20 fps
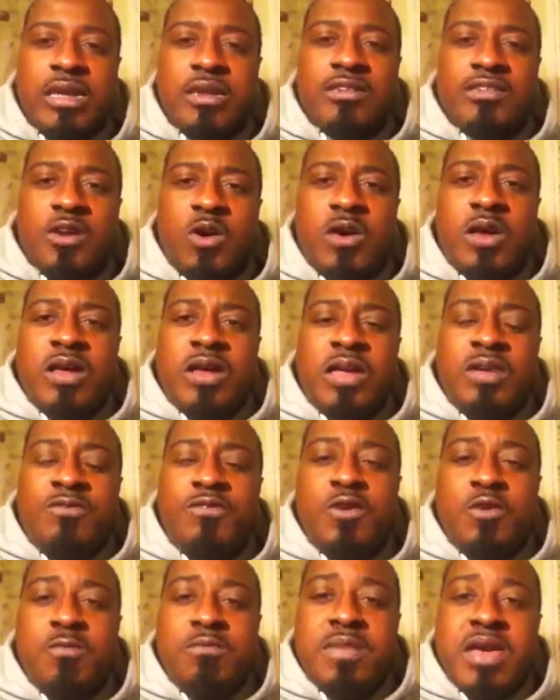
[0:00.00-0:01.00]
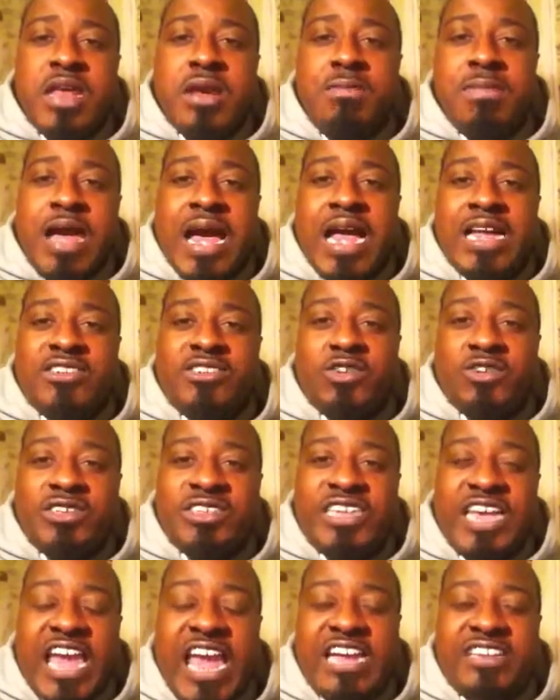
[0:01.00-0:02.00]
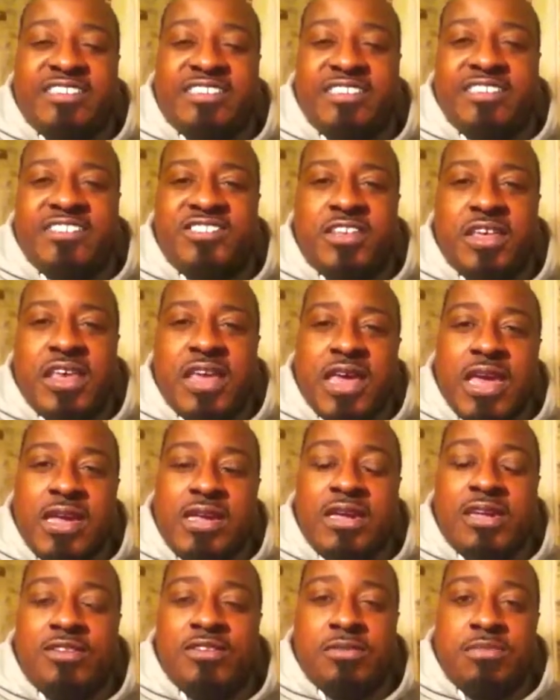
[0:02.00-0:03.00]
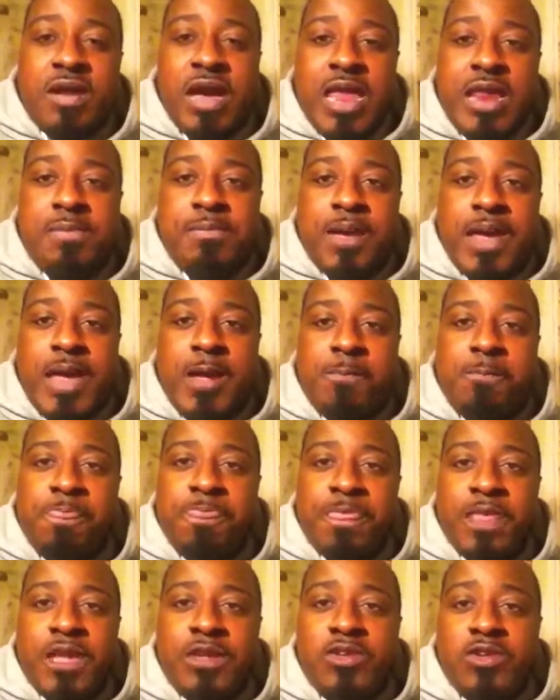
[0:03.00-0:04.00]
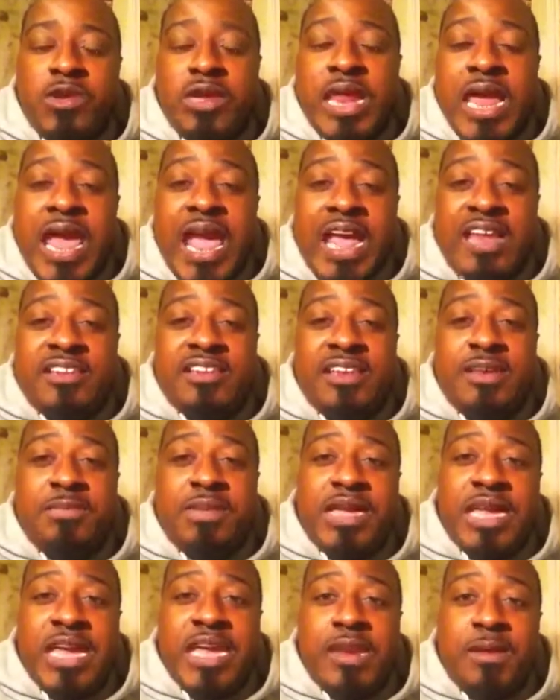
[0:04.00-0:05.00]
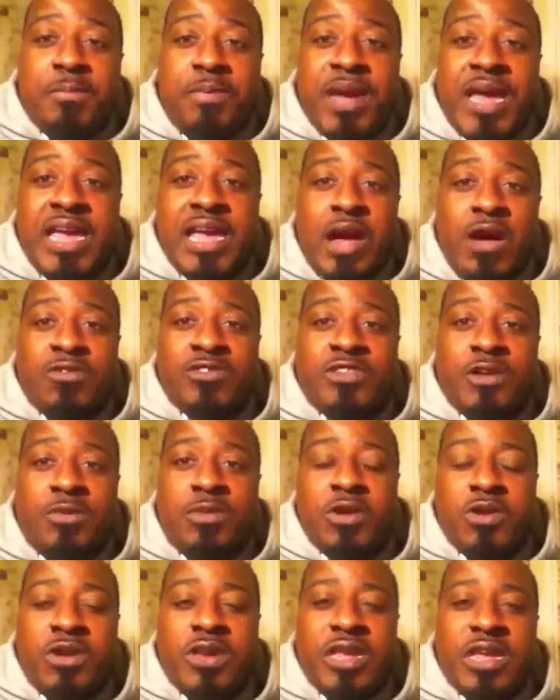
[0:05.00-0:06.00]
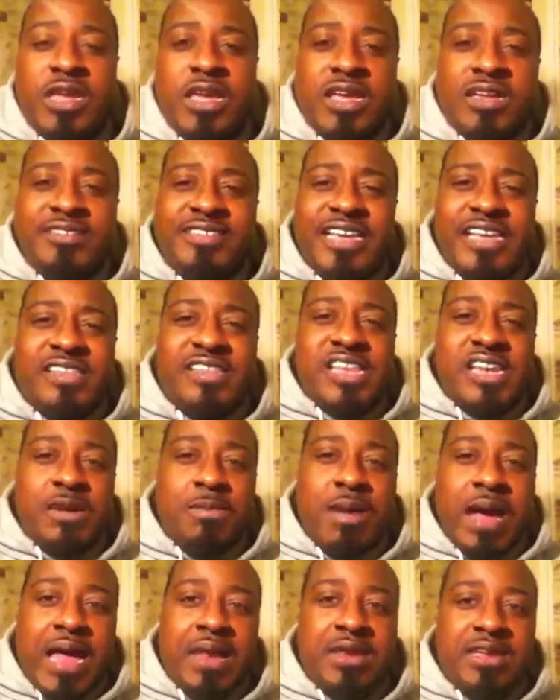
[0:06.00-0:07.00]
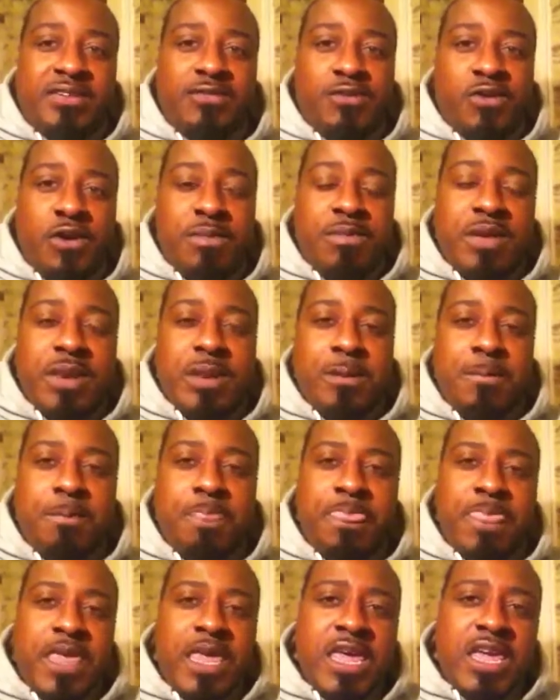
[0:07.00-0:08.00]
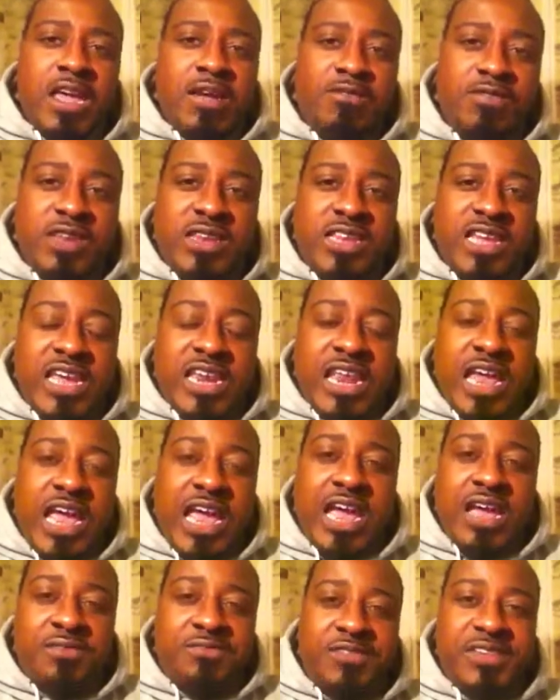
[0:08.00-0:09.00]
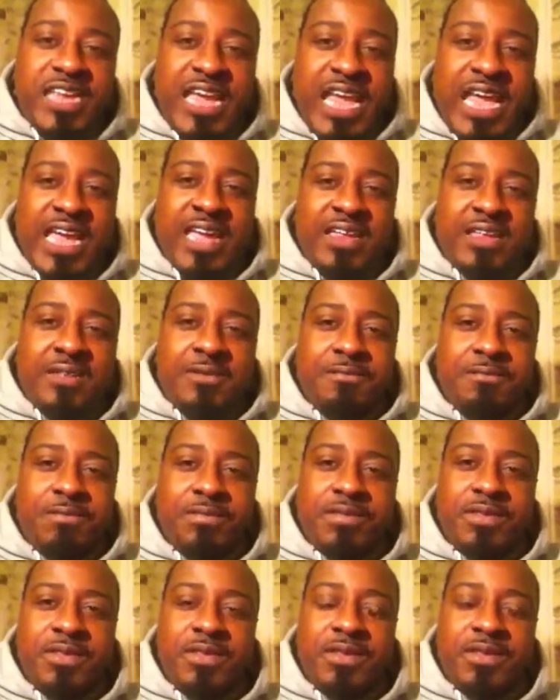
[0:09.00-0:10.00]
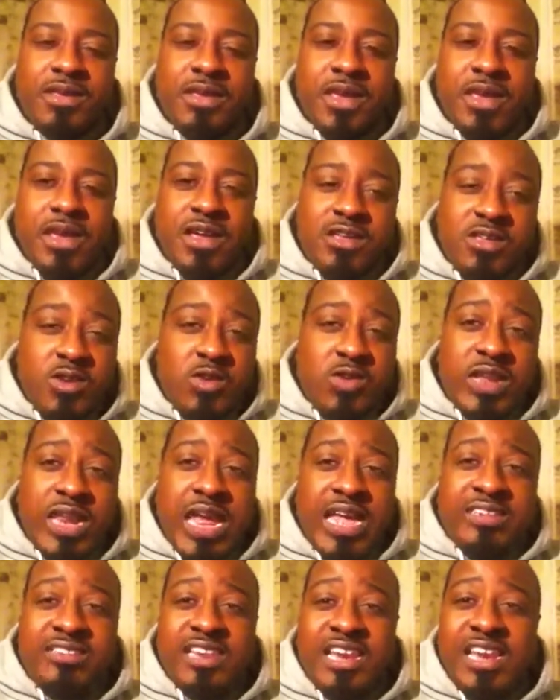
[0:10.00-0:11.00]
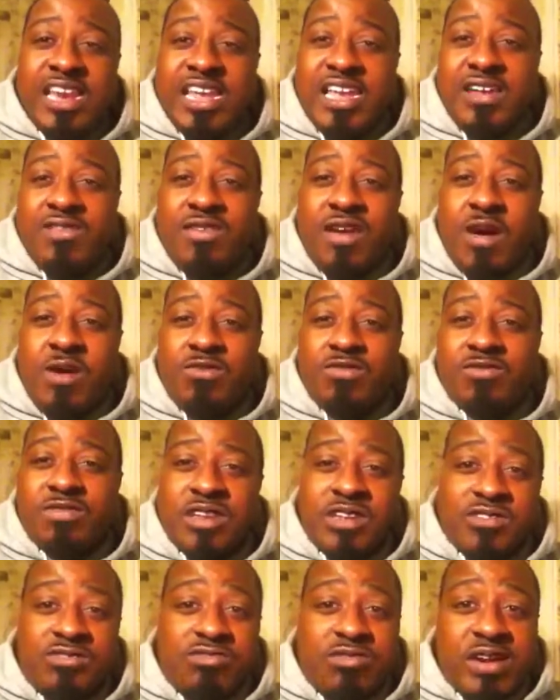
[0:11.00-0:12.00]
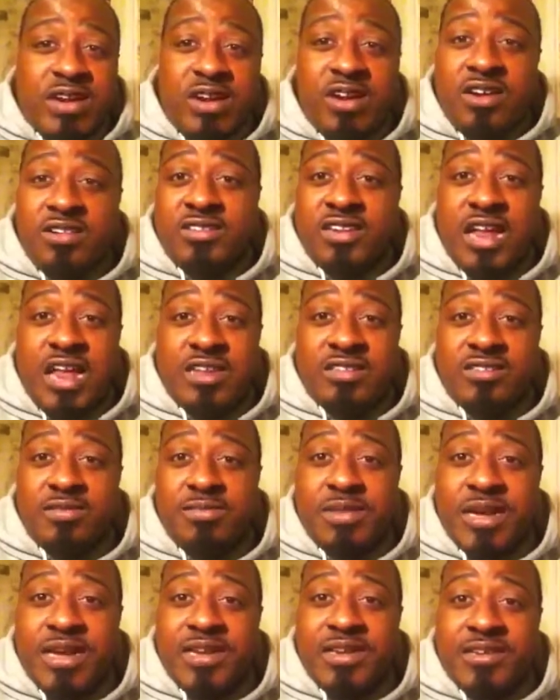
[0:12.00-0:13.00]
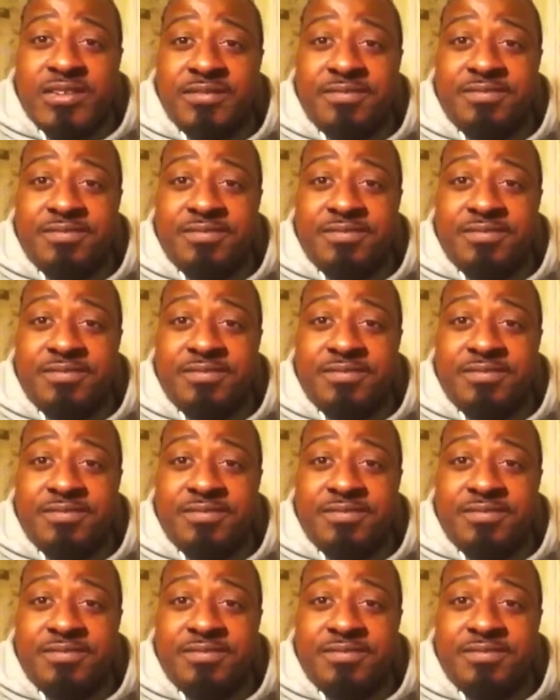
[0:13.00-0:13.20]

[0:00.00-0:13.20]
So if you minimize your taxes and get your money back, you can actually begin to pay off some of your debt. Just think about this for a minute. If you didn't have debt, you could actually live off $1,200 a month.